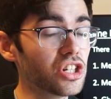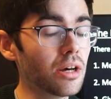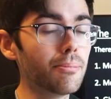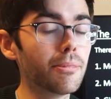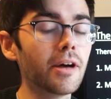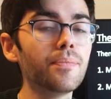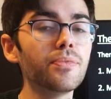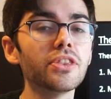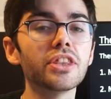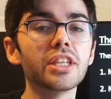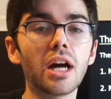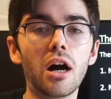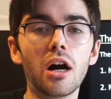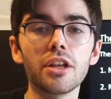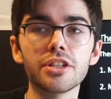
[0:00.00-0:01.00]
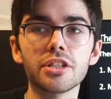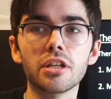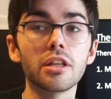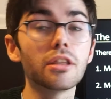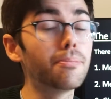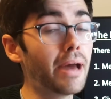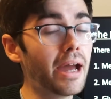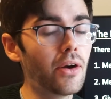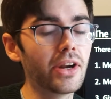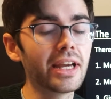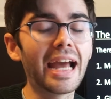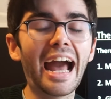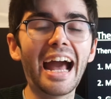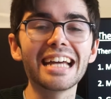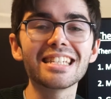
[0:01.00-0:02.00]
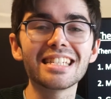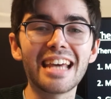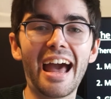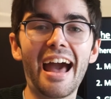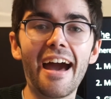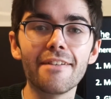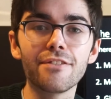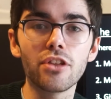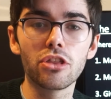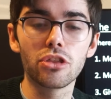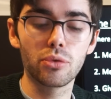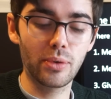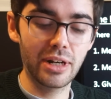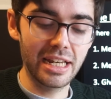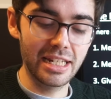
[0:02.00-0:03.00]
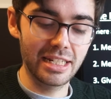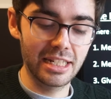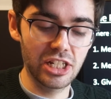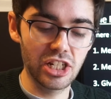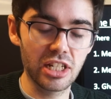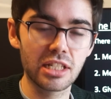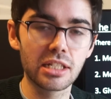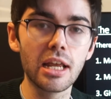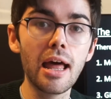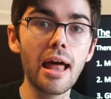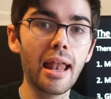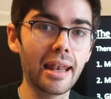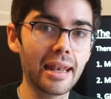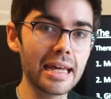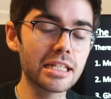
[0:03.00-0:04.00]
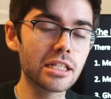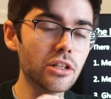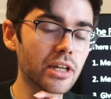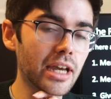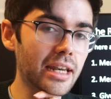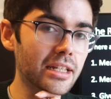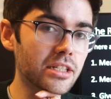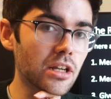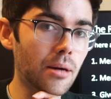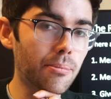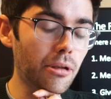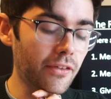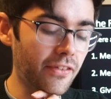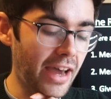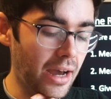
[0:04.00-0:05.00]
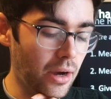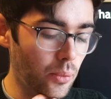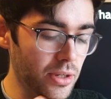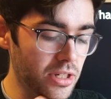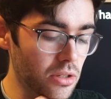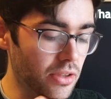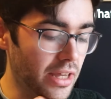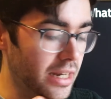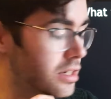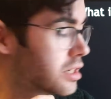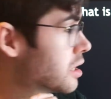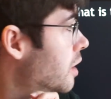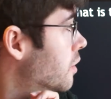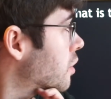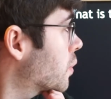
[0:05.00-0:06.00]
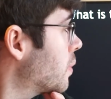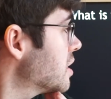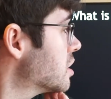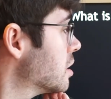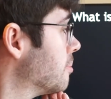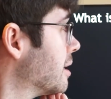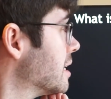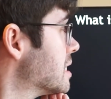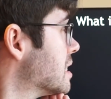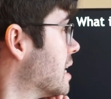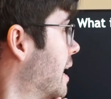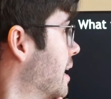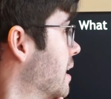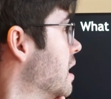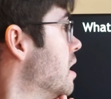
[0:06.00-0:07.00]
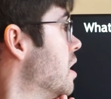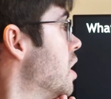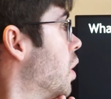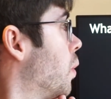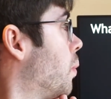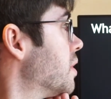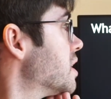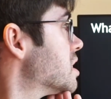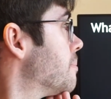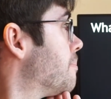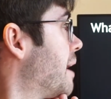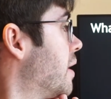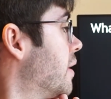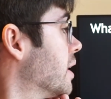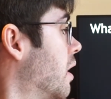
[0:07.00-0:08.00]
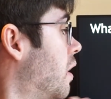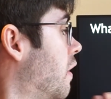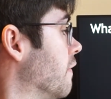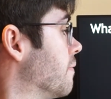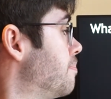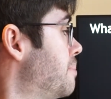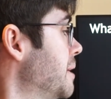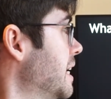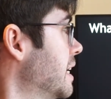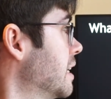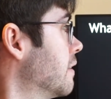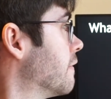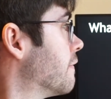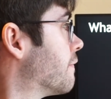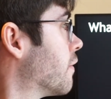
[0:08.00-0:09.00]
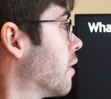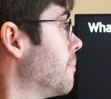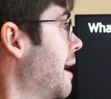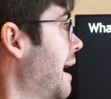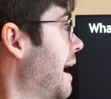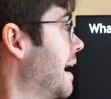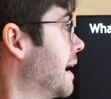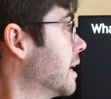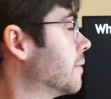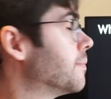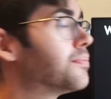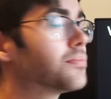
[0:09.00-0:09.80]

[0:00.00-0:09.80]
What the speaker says: number, the answer, the bearing, has to have 3 digits. Let's look at an example of how we do that. So the question might say, what is the bearing of B from A?